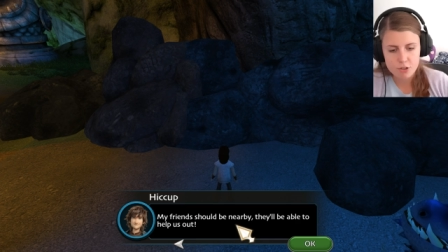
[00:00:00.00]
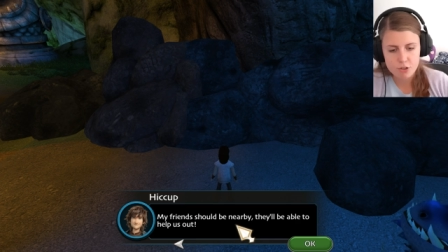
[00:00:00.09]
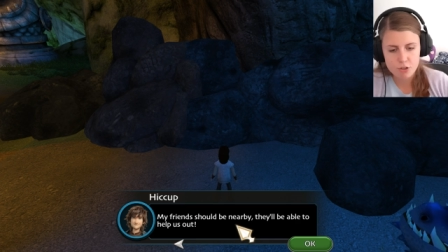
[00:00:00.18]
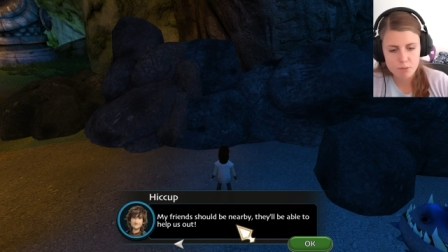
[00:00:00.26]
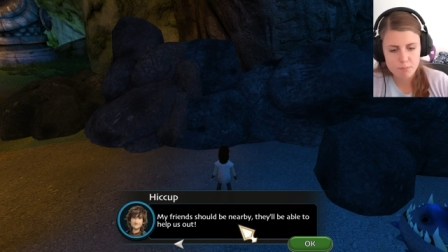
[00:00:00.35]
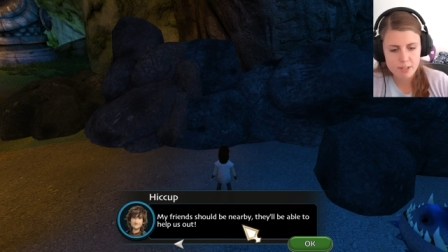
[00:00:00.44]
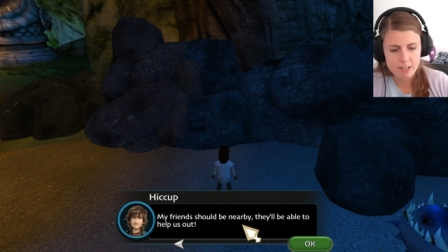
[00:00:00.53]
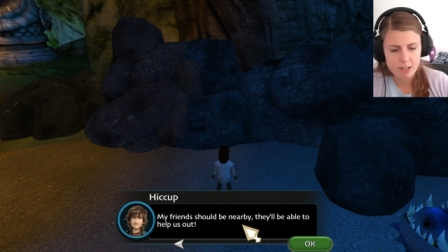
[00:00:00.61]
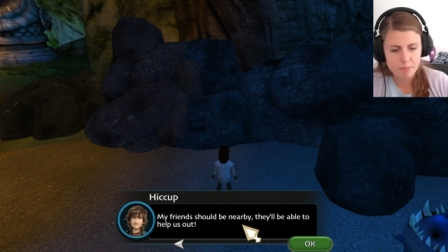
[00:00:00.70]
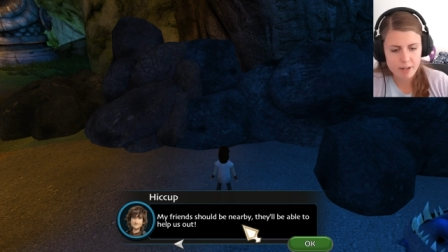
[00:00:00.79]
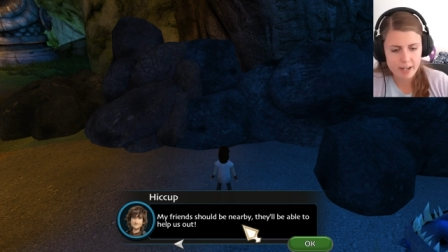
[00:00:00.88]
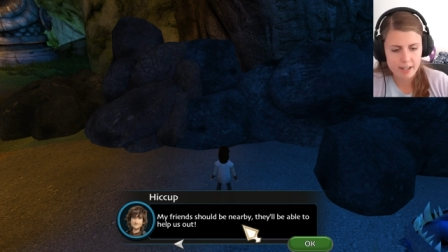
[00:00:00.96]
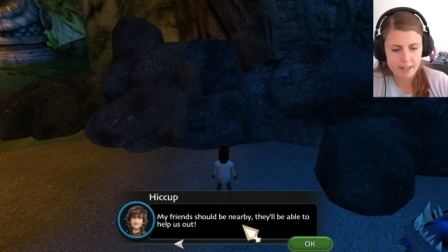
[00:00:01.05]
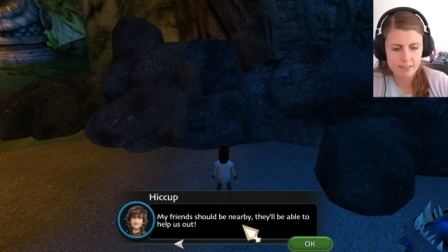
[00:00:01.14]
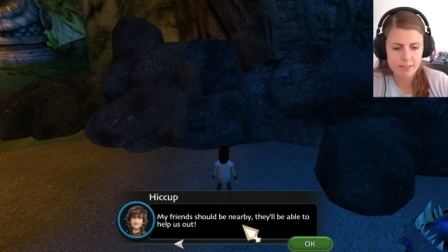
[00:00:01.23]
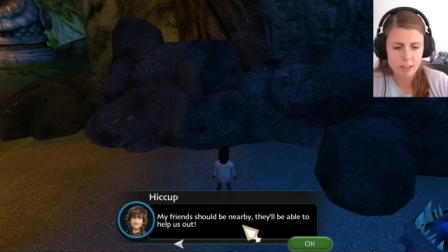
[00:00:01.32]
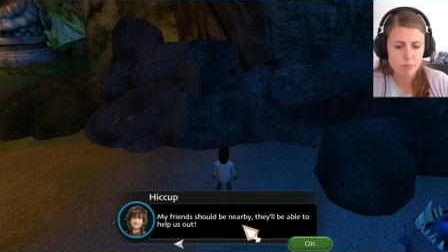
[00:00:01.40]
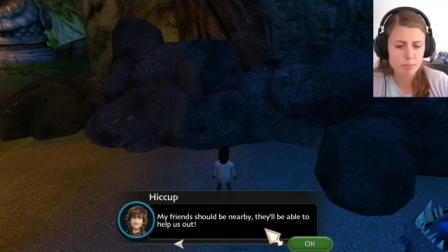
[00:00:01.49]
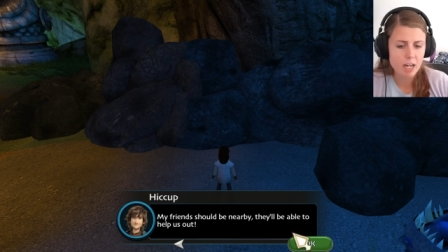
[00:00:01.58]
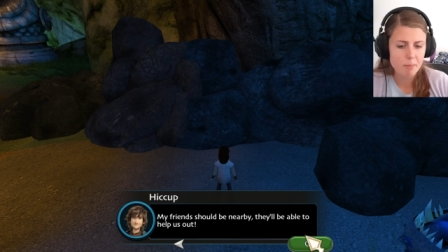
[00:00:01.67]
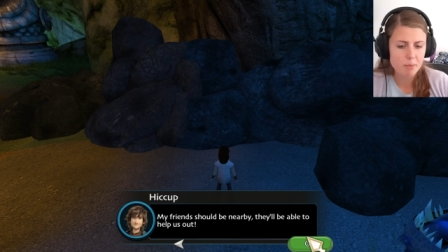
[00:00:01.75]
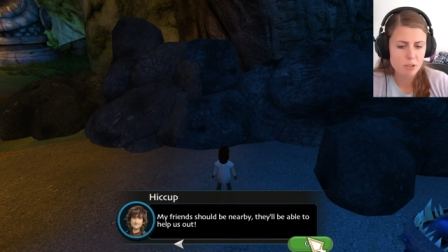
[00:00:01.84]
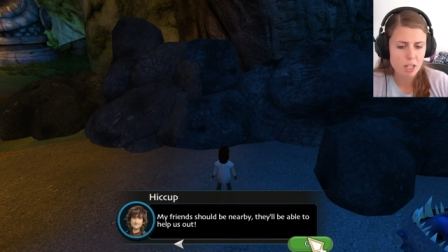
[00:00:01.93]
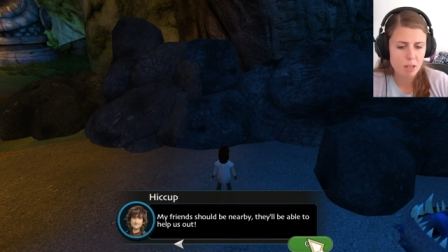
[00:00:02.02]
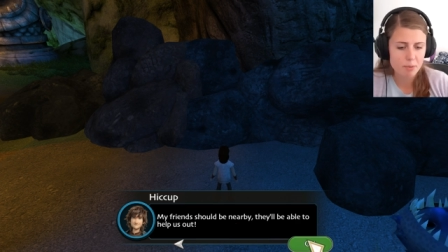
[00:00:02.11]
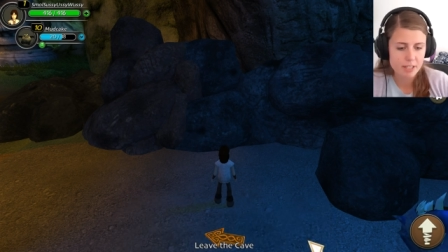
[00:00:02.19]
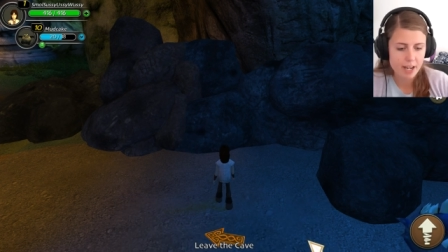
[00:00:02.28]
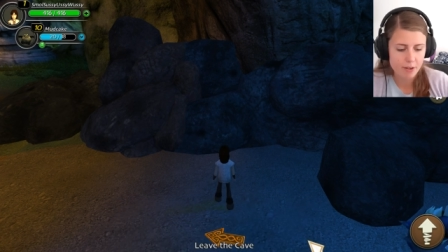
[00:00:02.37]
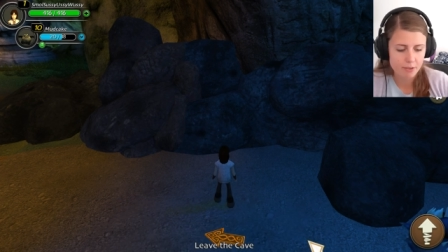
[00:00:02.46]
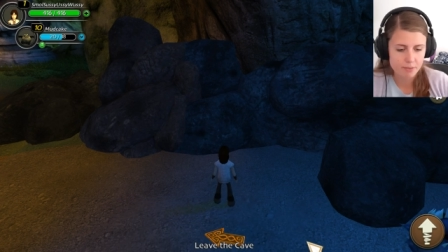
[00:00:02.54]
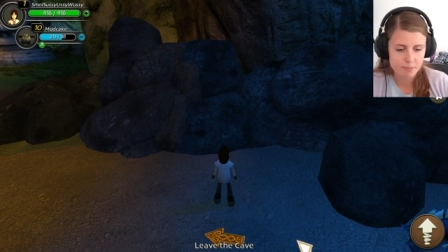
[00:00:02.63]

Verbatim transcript: should be nearby. They'll be able to help us out.